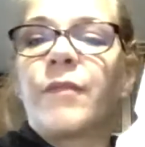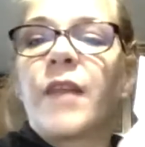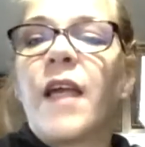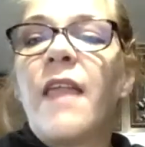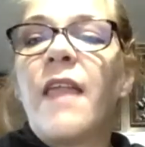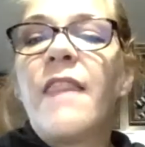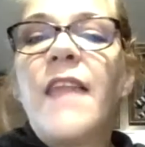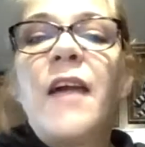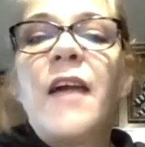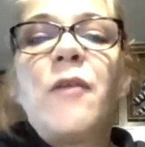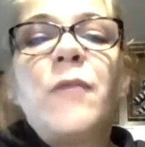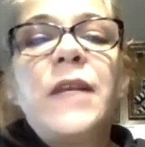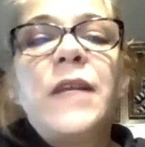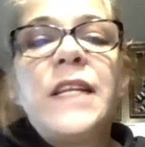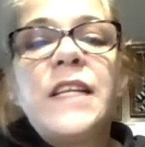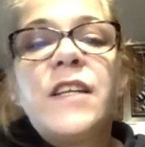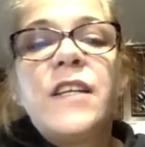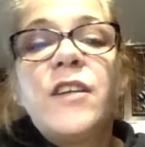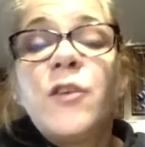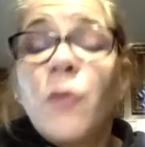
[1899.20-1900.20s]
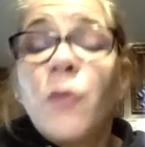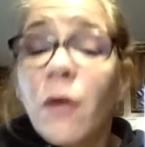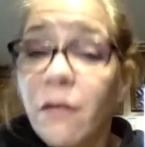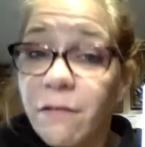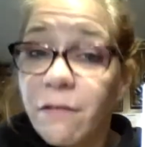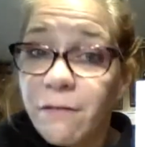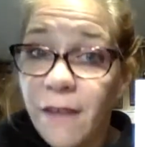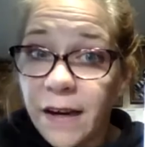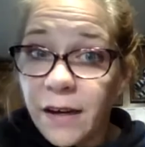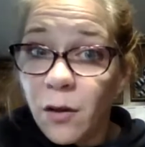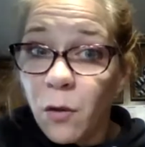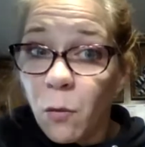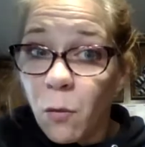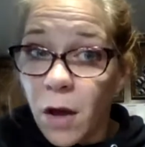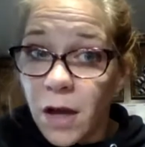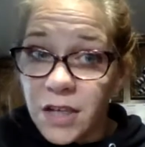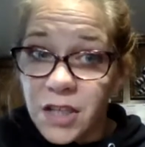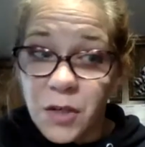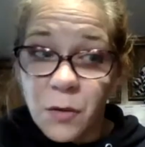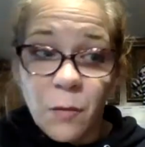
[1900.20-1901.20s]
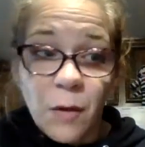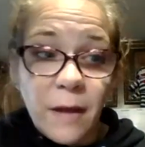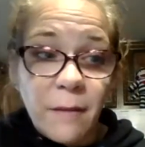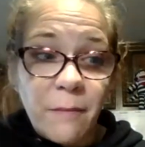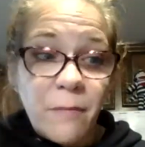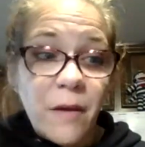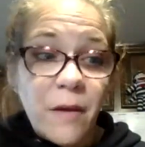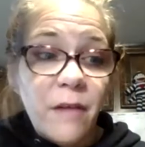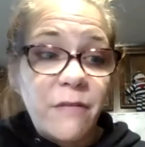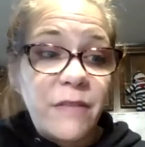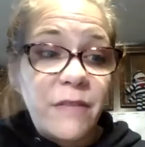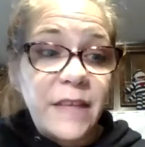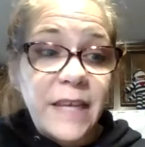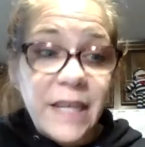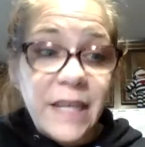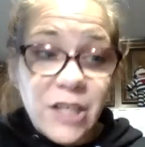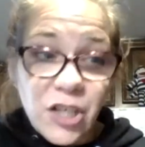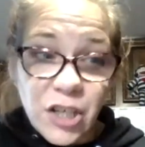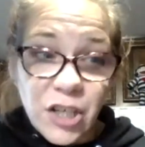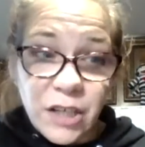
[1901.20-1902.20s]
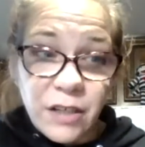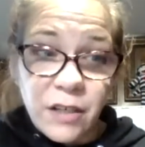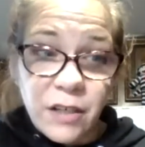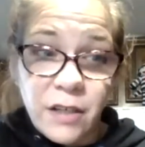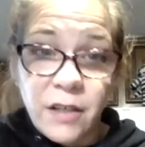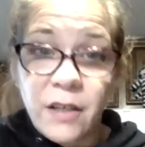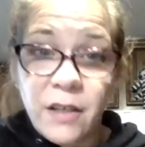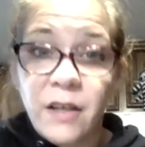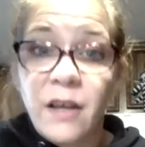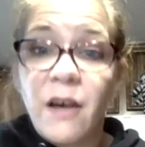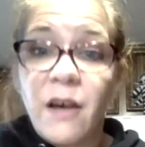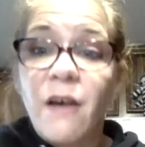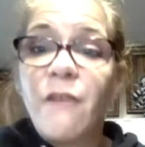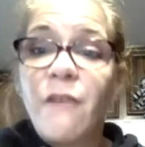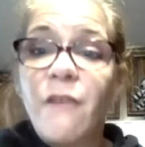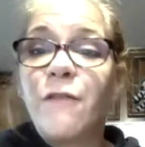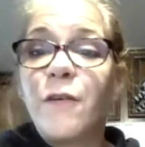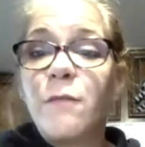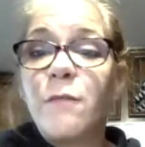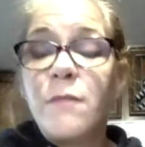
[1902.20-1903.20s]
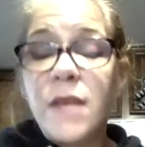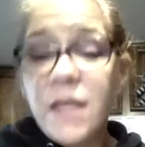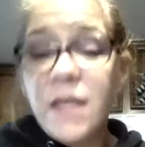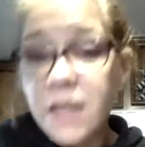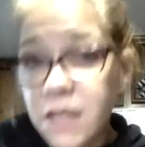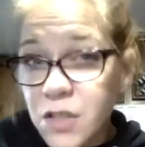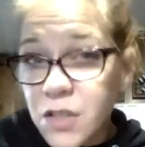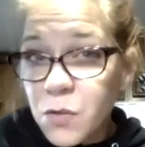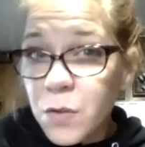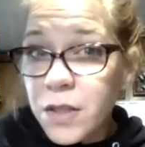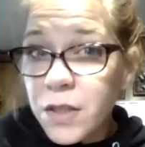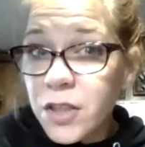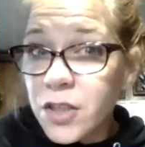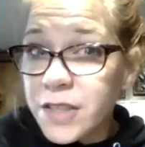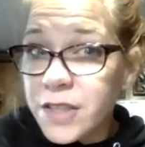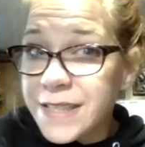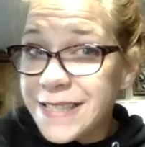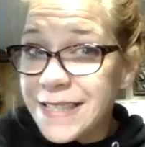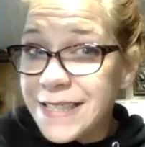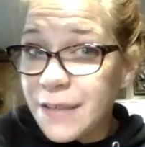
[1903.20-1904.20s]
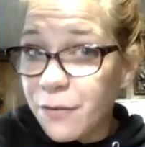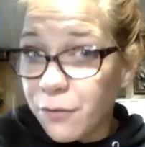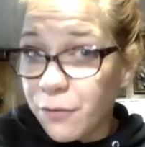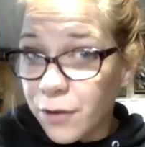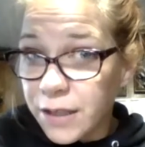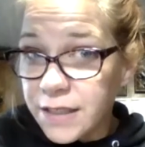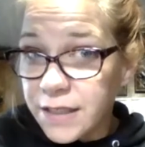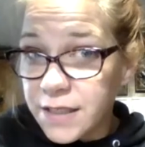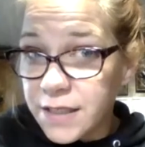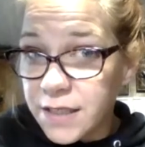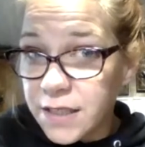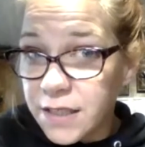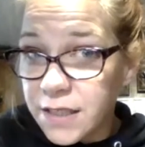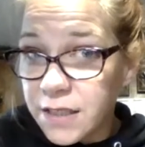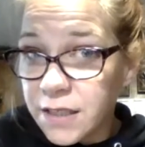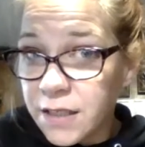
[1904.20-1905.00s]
And then we need to do our final wash and wipe of the kitchen. For me, this one looks different